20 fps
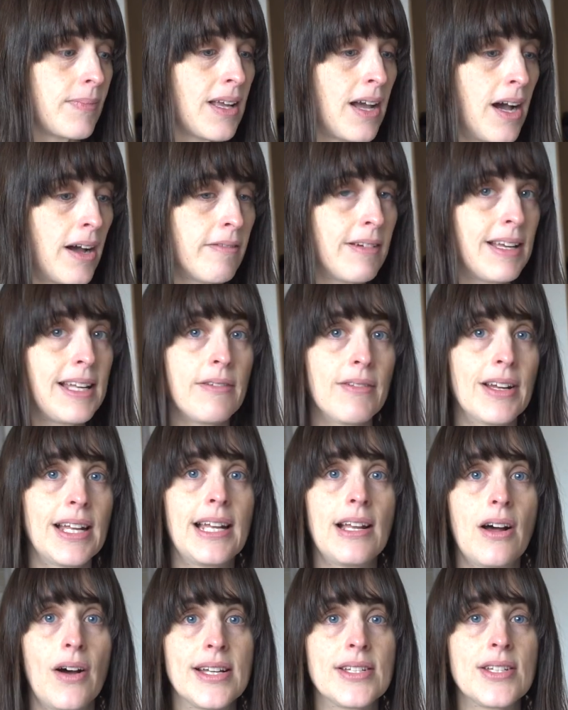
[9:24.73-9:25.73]
I really, really
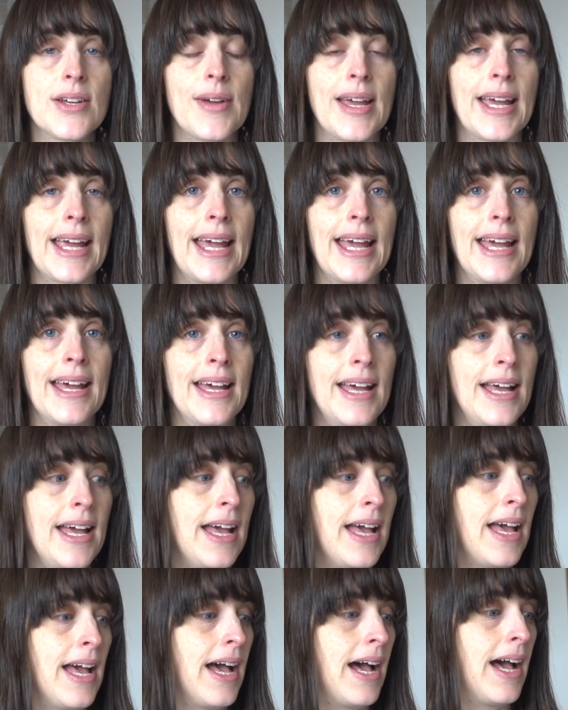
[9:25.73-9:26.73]
like doing
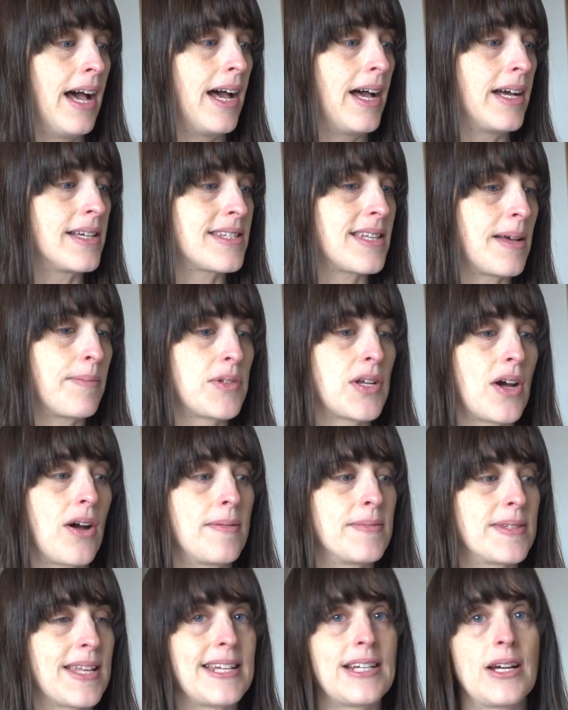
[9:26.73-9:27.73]
it.
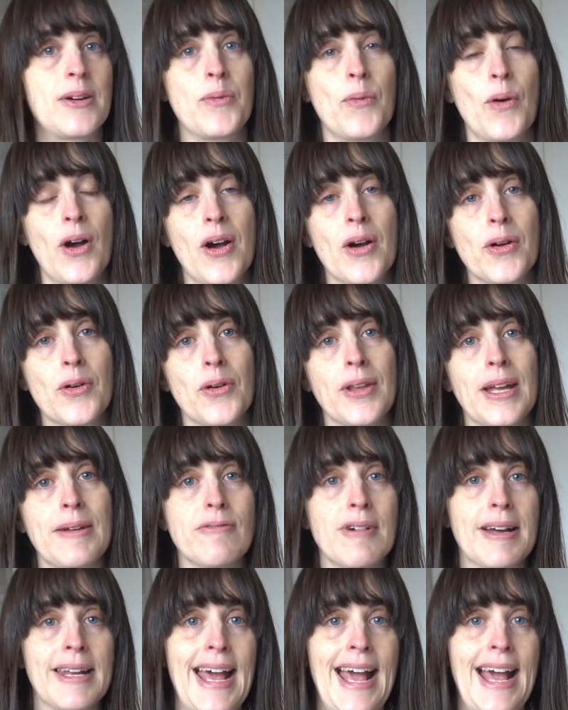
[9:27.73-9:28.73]
Sometimes they don't work or they
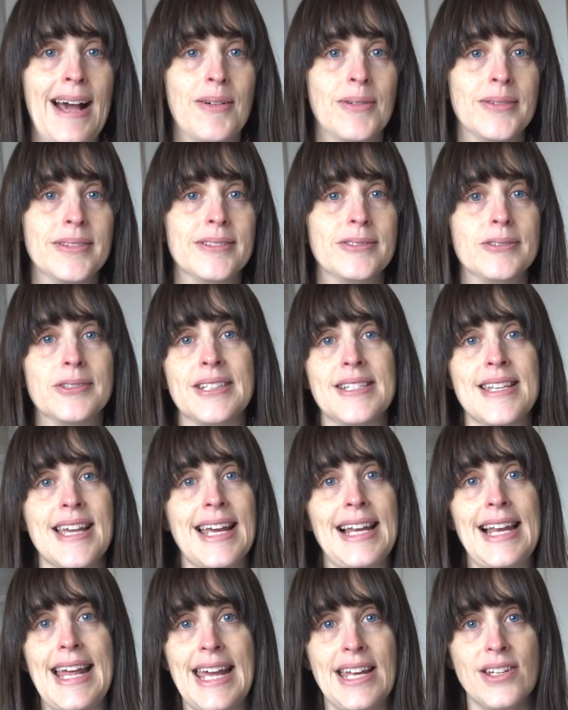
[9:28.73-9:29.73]
run out or there's a
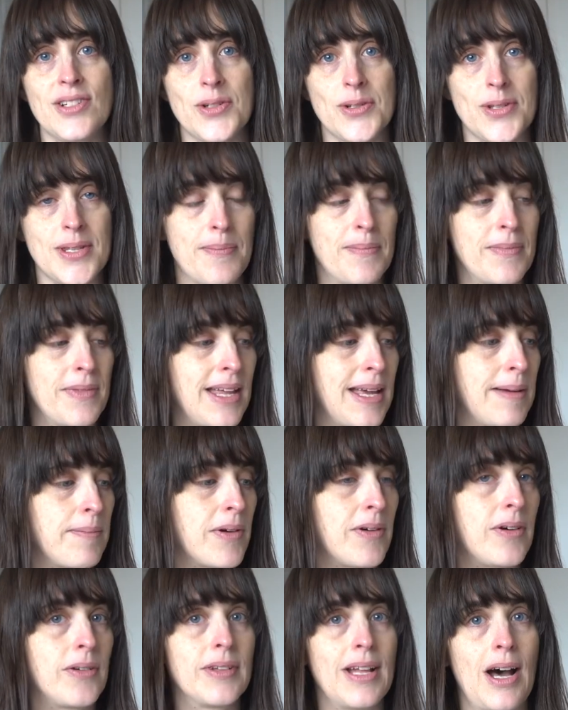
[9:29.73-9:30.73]
glitch or something,
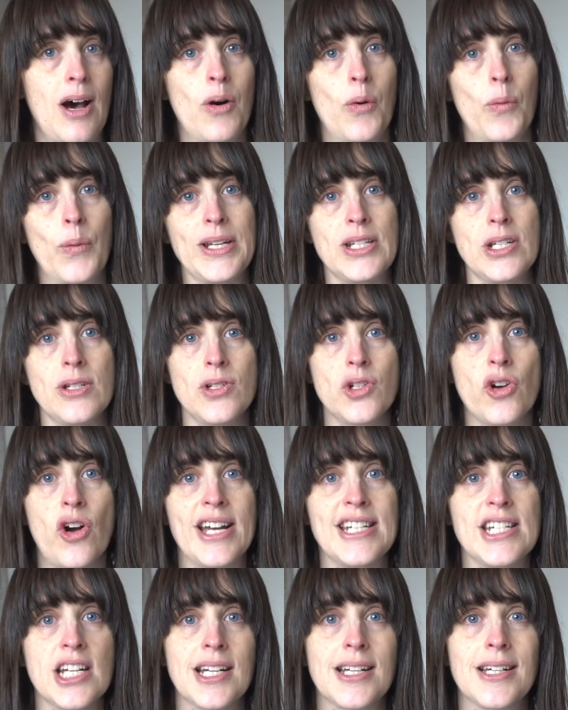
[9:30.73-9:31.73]
but on the whole, we do try
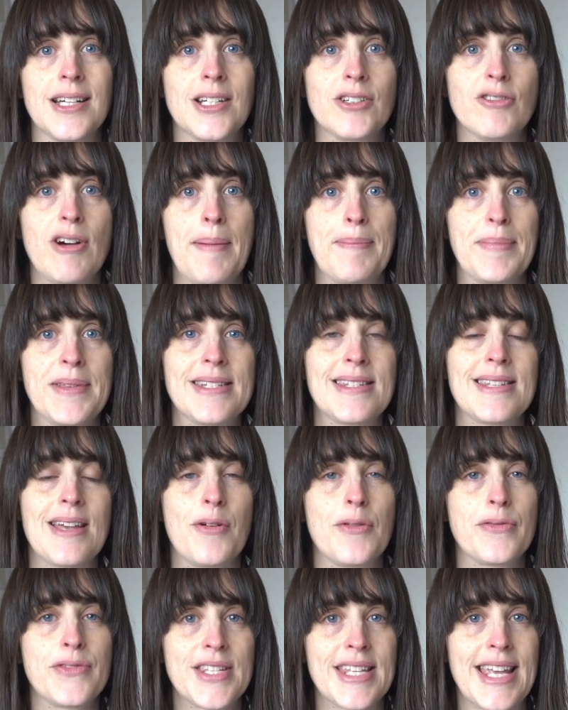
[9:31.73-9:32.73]
to grab the
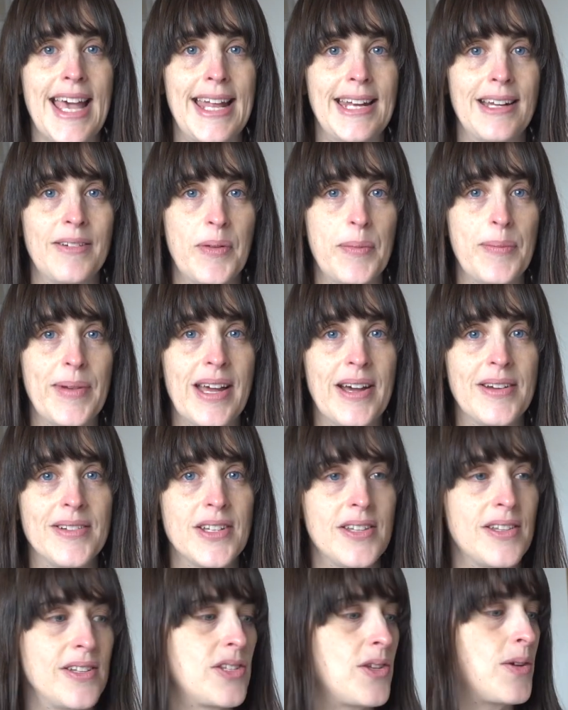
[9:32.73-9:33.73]
self-scanner when we go
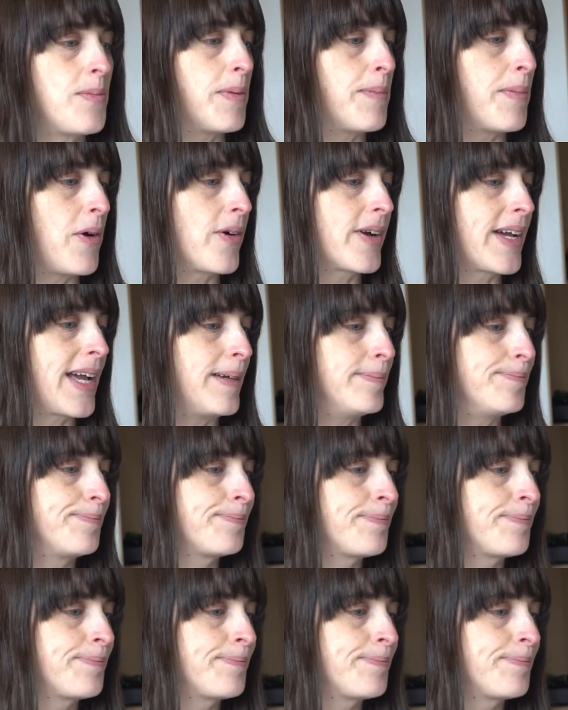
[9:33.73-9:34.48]
to the supermarket.